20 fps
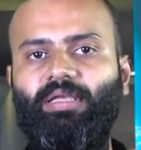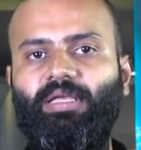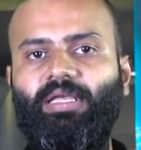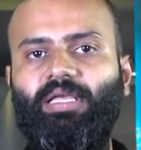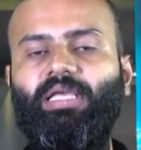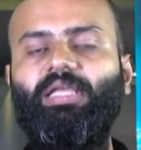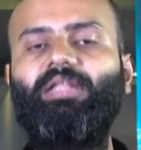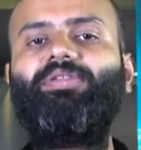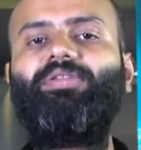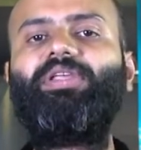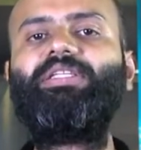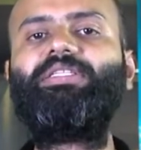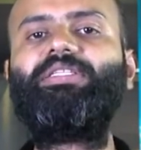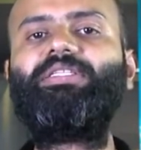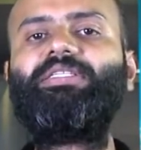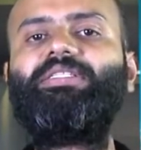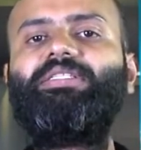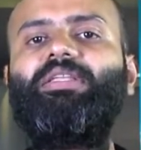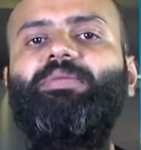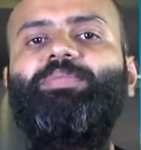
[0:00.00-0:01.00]
It
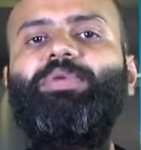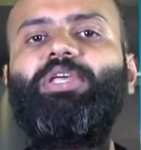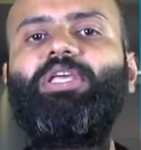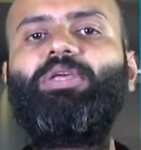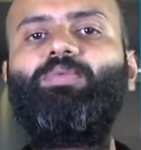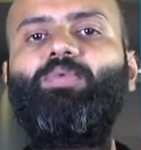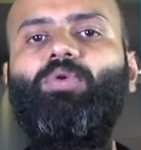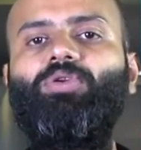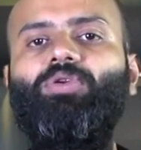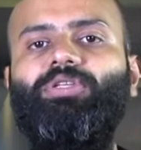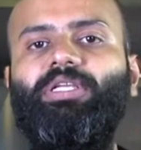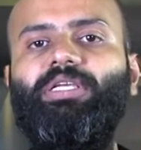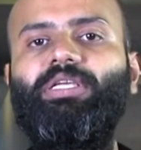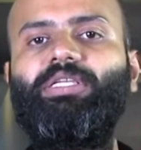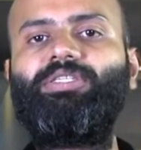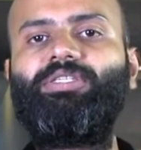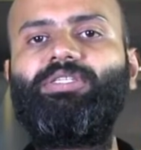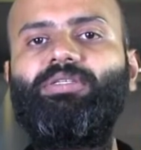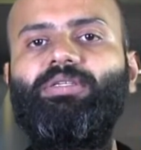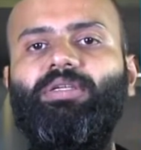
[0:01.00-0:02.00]
reaches the peak
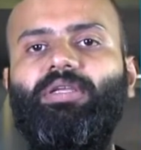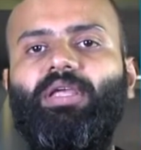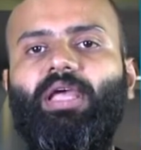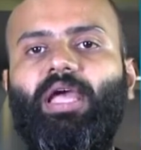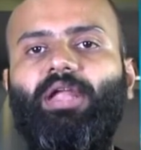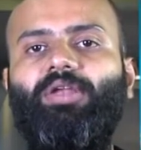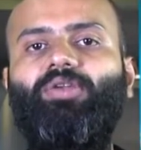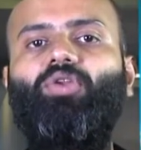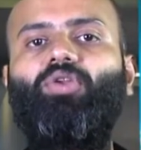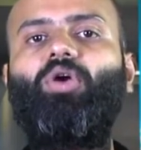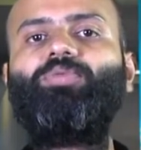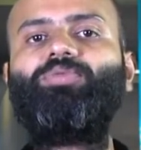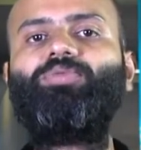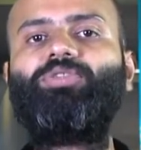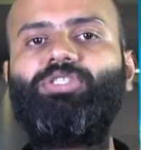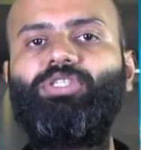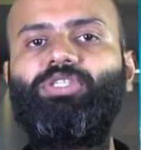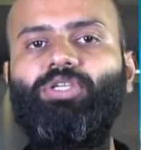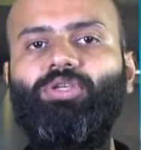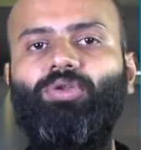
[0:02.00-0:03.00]
voltage and drops to
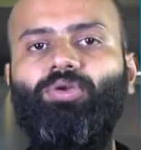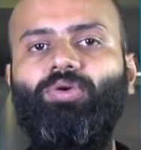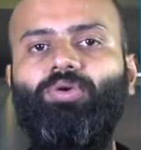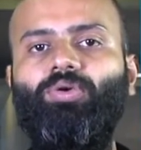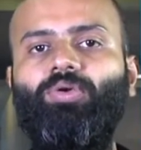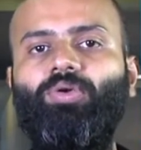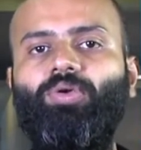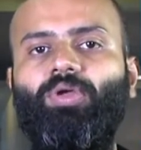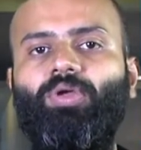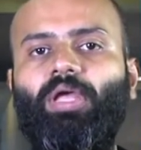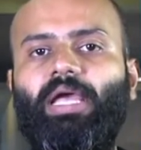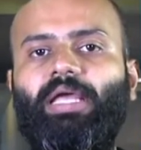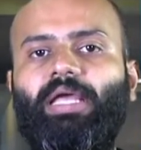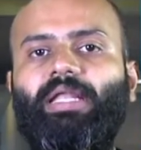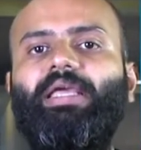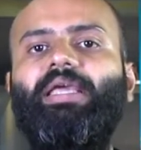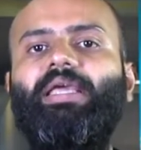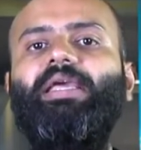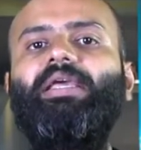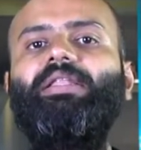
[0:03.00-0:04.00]
zero and
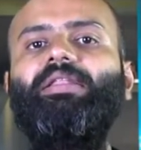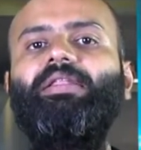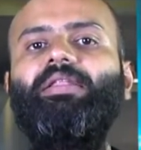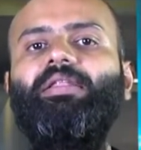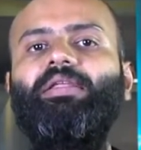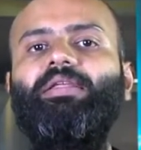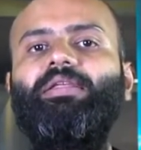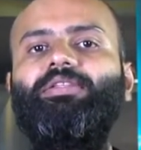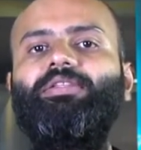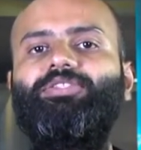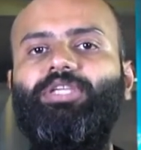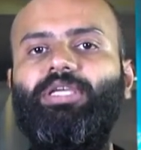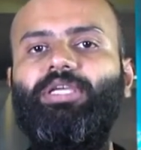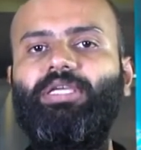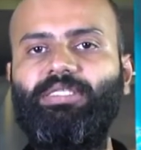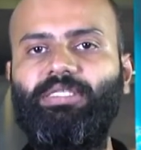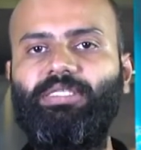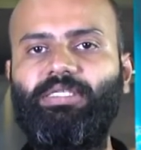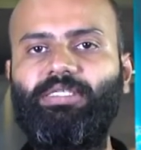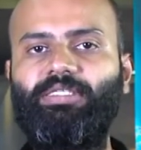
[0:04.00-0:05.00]
again
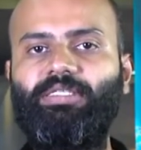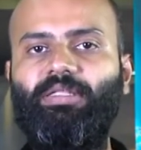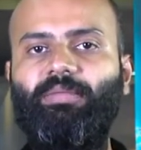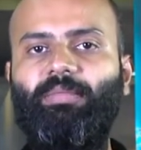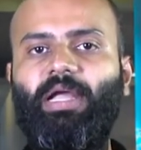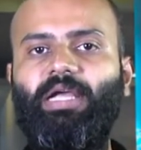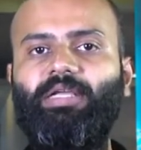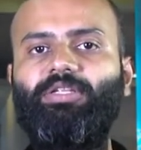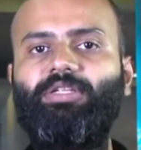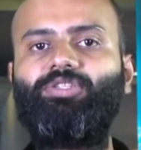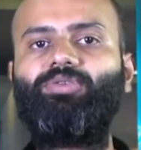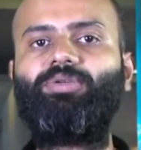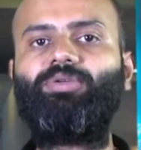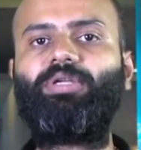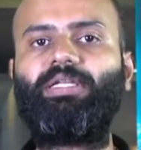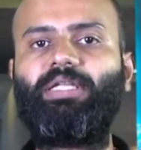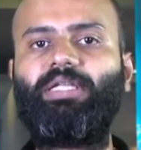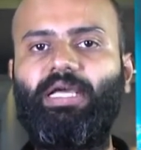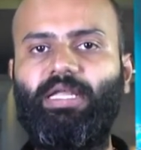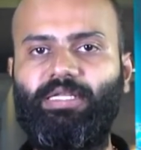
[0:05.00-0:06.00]
changes the magnitude
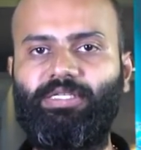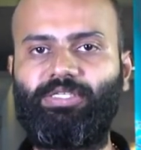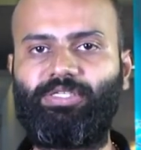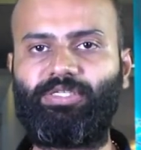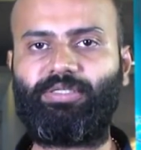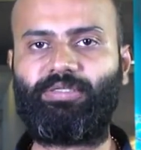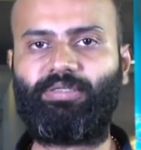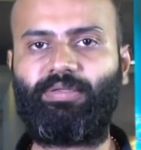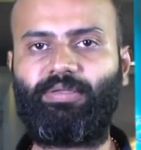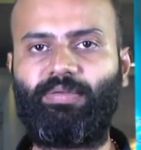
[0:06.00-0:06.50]
and direction.